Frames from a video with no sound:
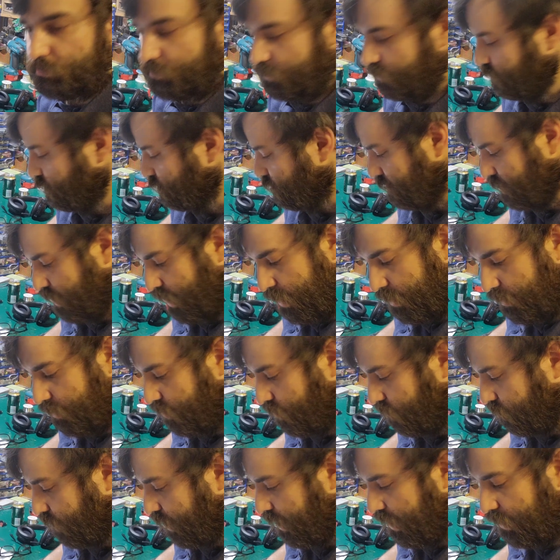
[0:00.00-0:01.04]
just like
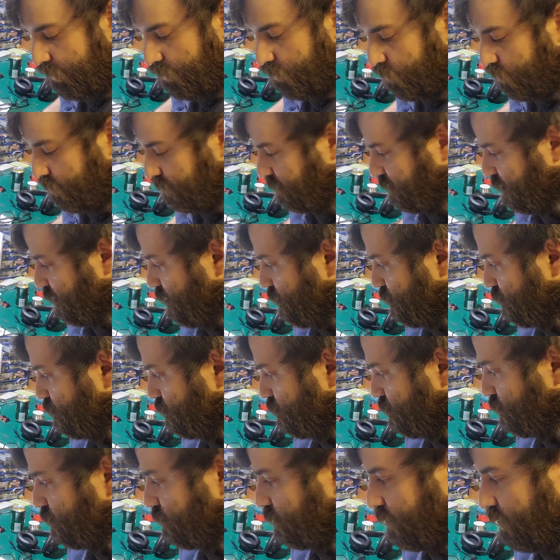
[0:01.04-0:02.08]
great chorus
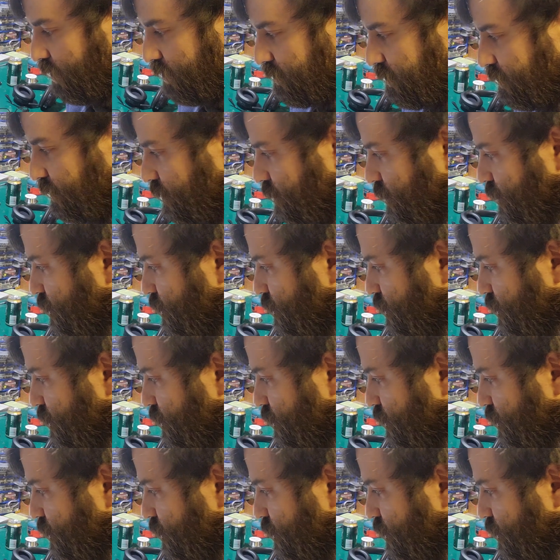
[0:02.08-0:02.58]
sound, lots of,